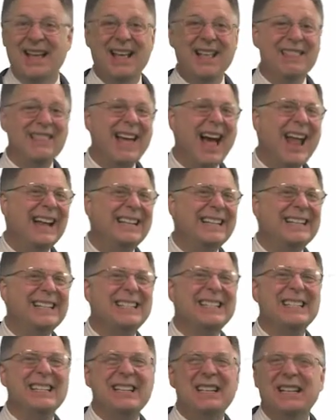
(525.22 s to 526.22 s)
That
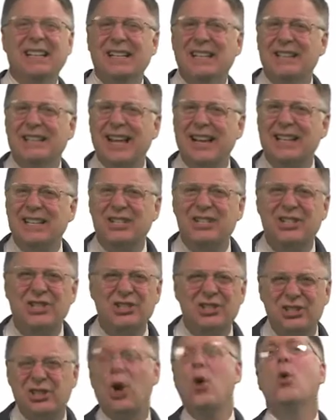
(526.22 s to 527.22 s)
is
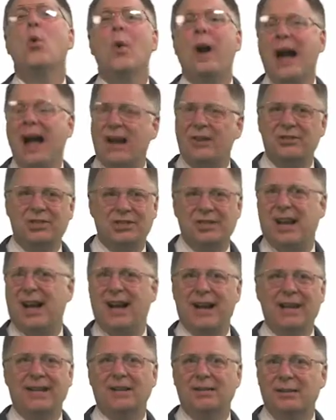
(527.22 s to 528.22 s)
so
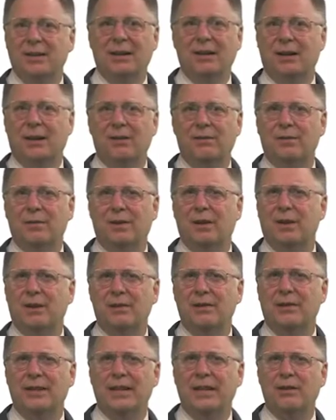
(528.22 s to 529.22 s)
outside of
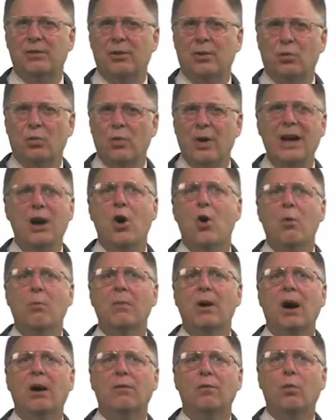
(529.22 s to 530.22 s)
the realm
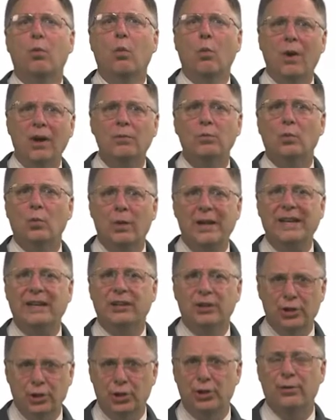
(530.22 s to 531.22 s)
of what we
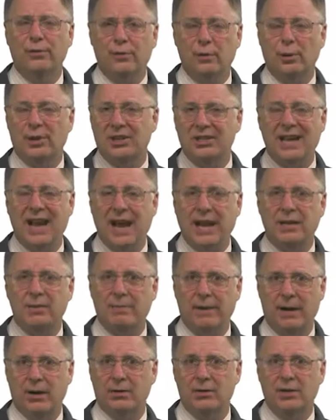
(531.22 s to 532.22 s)
can do for the
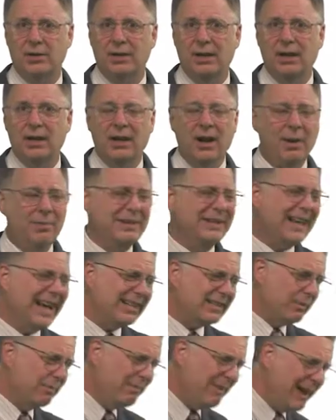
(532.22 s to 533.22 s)
taxpayers. I mean,
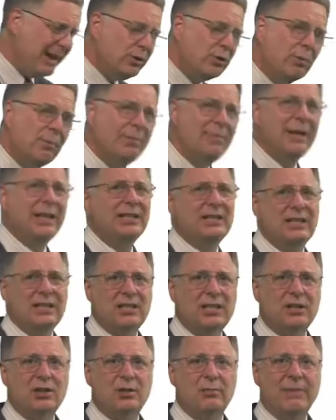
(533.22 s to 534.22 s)
that's a major big
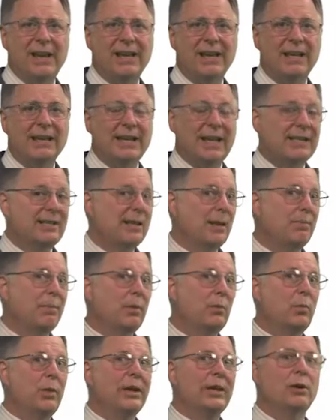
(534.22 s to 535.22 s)
decision making. That's
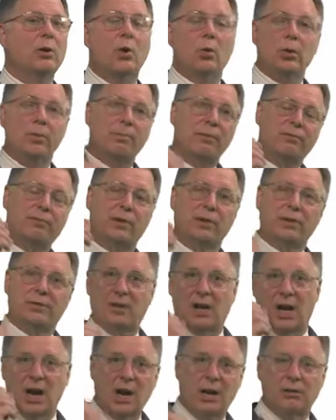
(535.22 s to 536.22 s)
something we can hold up in front of
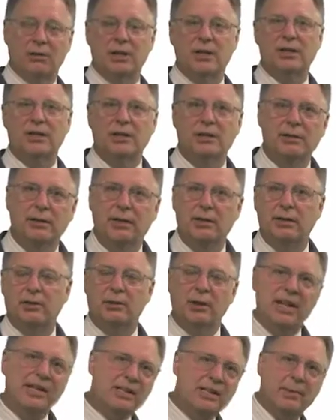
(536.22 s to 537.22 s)
Congress and it
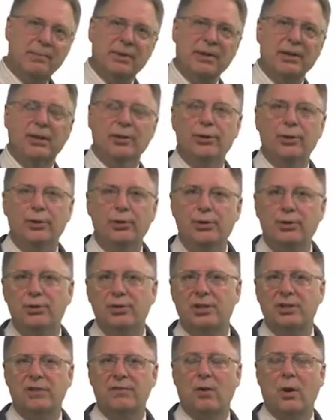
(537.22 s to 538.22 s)
ends up in the
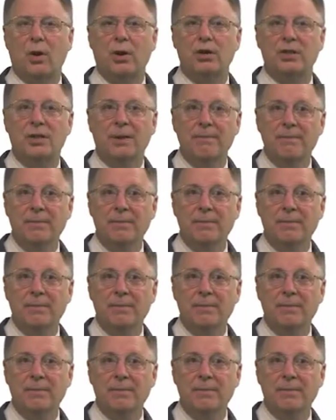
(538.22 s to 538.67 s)
news as far as